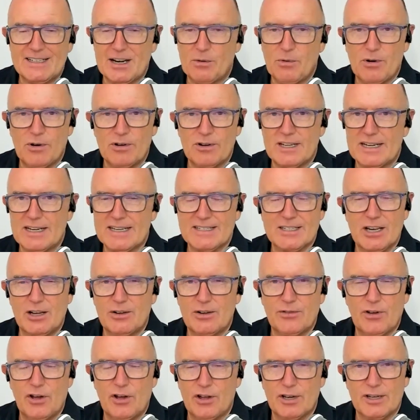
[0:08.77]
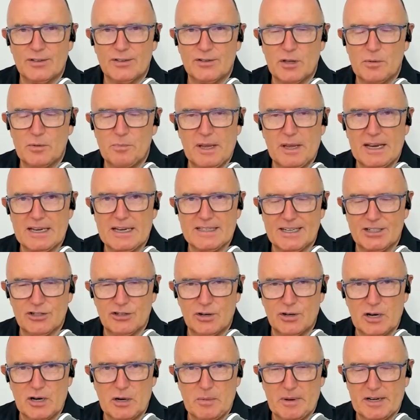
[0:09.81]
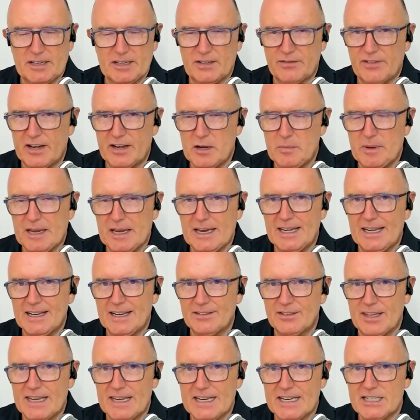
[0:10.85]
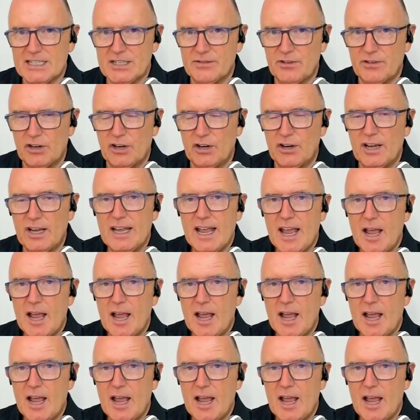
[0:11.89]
I won't list off all of them because I talk about it at the very beginning of the interview,